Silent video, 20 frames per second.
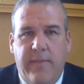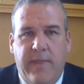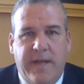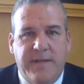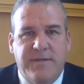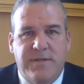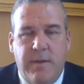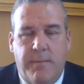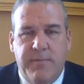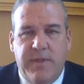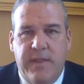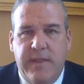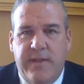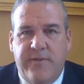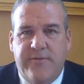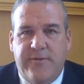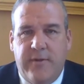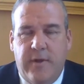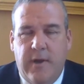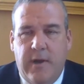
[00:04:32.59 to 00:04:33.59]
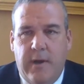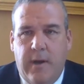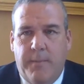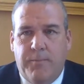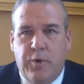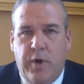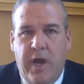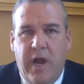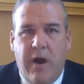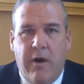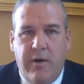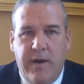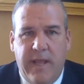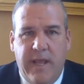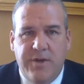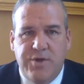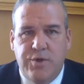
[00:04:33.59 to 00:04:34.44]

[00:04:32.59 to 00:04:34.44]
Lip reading: That's something that's a priority.